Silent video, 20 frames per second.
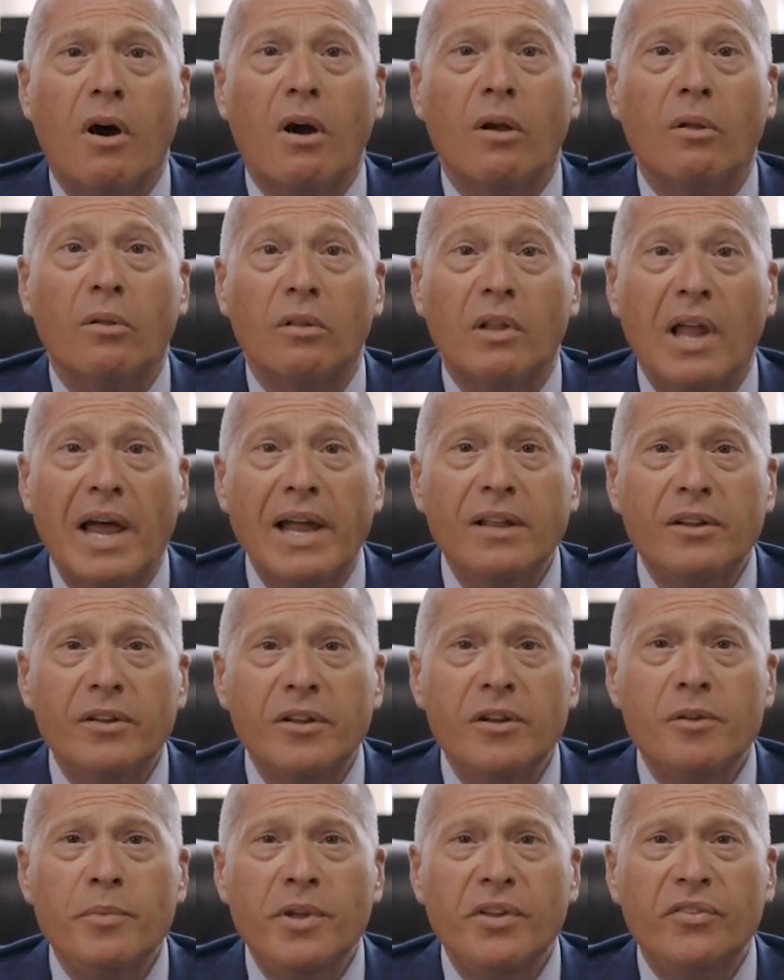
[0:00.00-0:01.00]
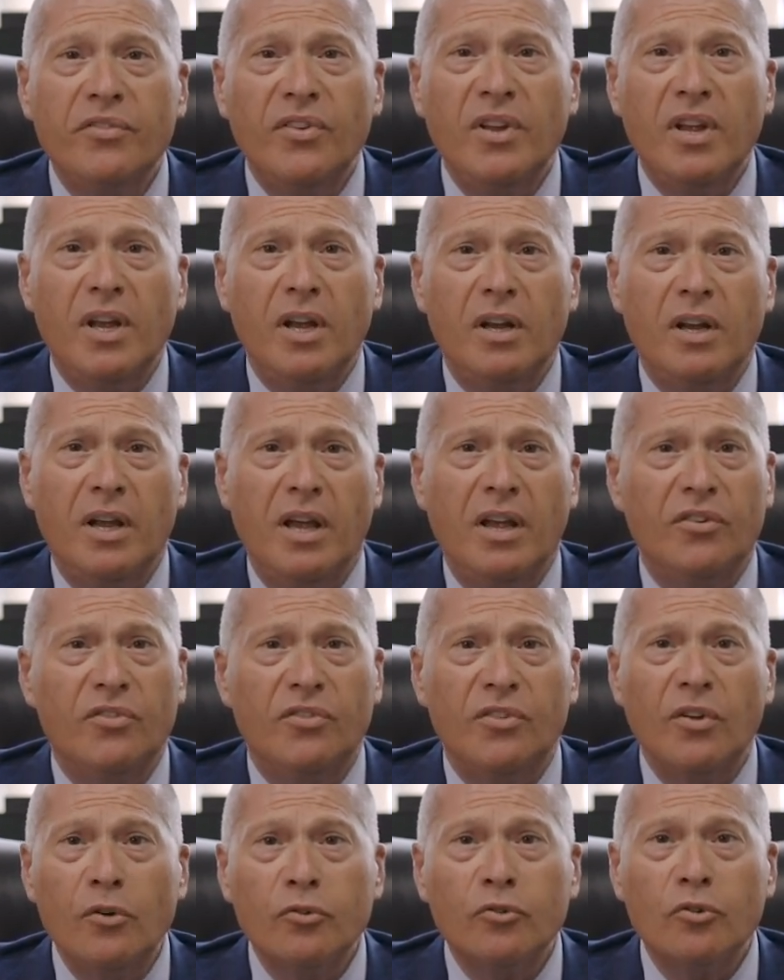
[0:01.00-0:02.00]
are likely to be seen as
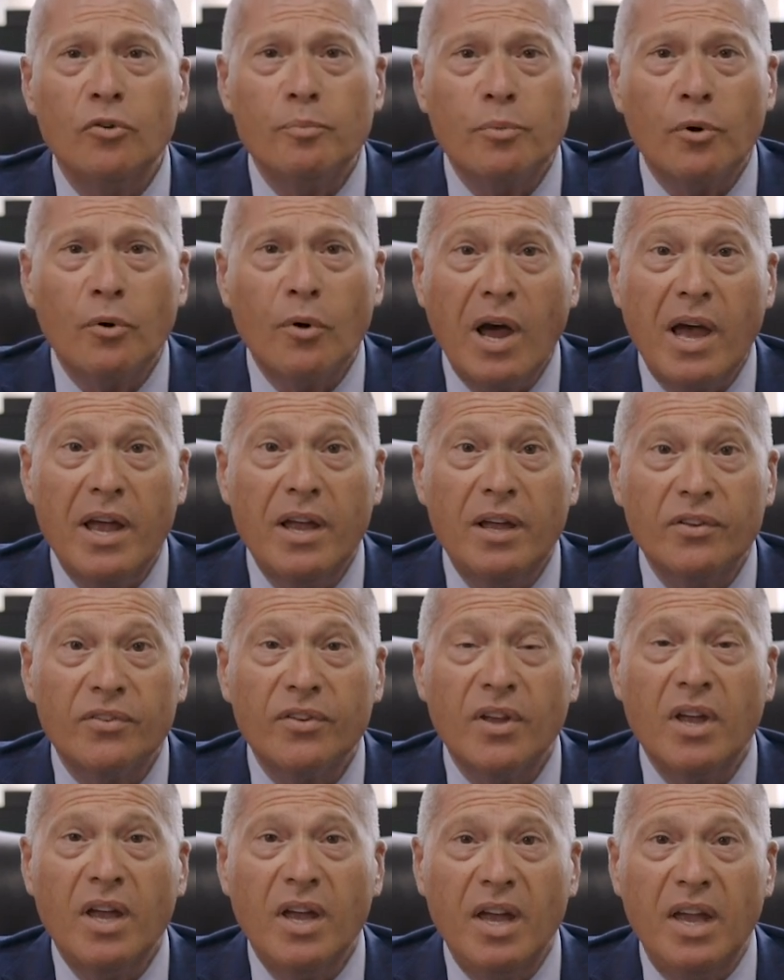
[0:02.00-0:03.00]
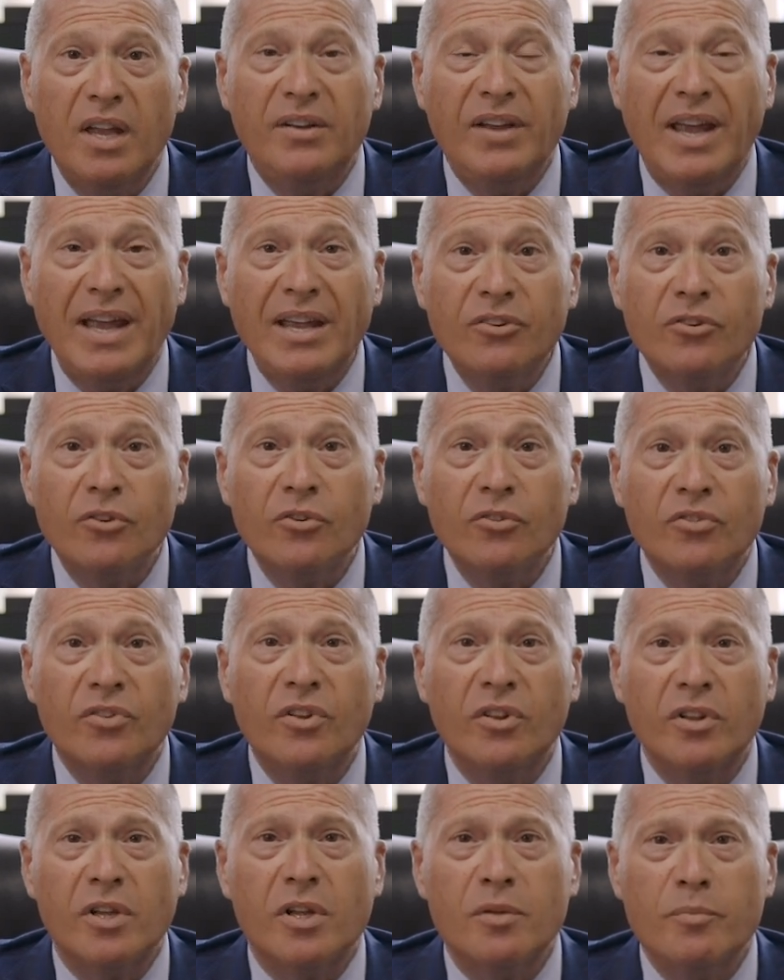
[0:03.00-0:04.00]
social pariahs and dangers
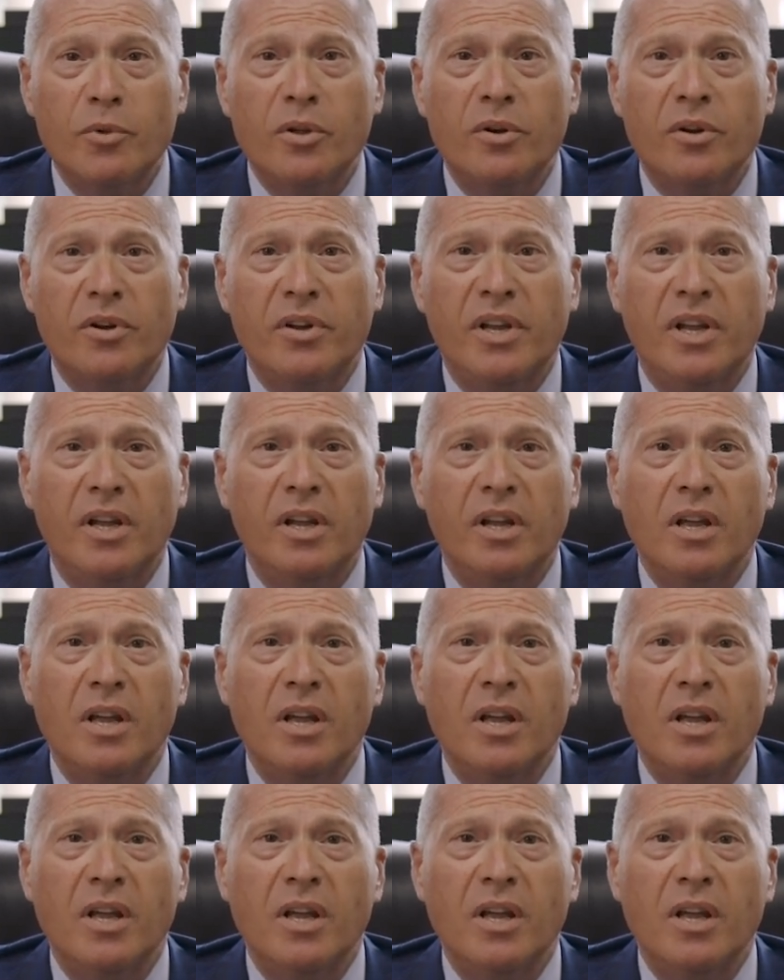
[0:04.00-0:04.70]
to the community.